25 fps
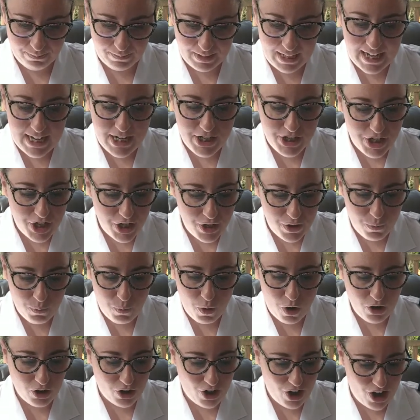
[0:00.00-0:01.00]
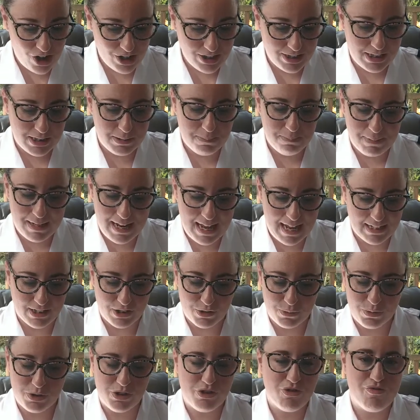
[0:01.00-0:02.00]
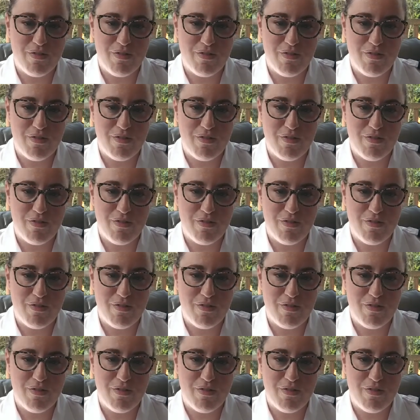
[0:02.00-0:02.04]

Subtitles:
He knew what God had planned was